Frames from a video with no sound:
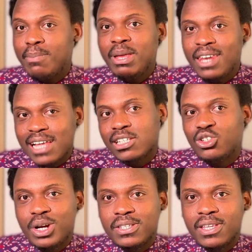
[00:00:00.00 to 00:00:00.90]
I mean, that's
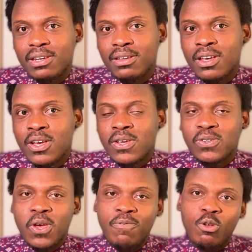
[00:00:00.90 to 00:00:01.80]
interesting.
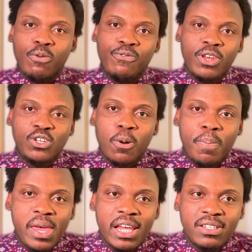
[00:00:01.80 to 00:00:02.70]
So if you finish your
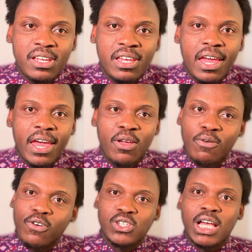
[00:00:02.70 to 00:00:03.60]
PhD year,
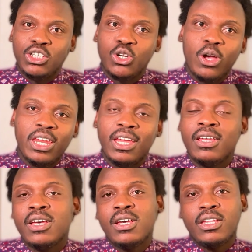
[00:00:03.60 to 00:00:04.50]
of course, you are
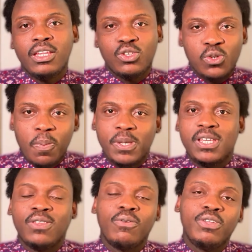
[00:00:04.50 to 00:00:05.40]
joining the
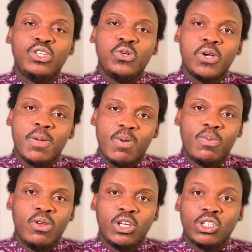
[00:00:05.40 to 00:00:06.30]
2% of the UK
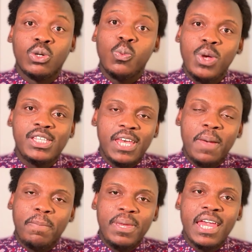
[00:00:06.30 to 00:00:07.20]
population with
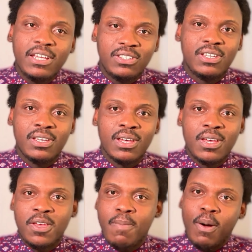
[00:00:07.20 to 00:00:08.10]
a PhD. You
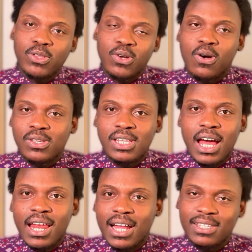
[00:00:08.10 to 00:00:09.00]
might want to
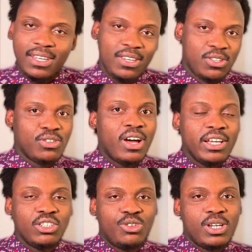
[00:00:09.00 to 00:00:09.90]
consider that. It's also
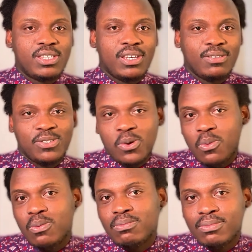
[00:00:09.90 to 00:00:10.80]
interesting. So